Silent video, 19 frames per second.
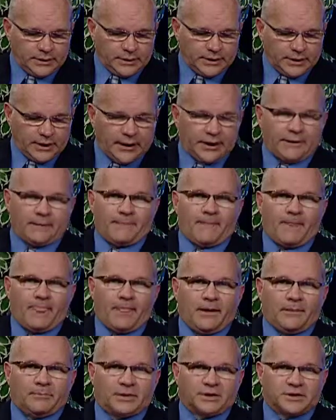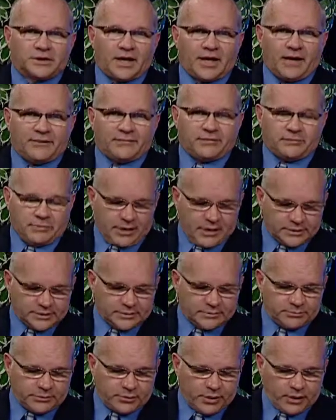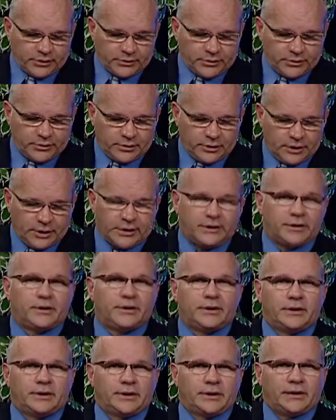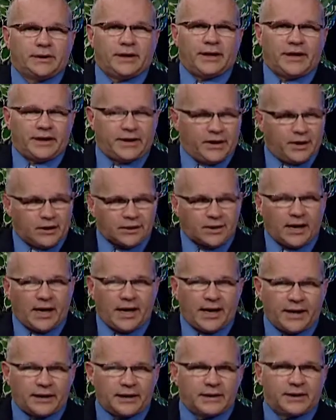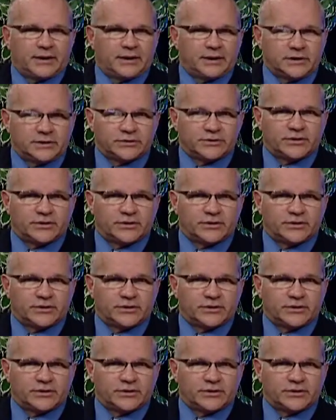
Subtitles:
Okay, but you have the Muslim Brotherhood and Al-Qaeda in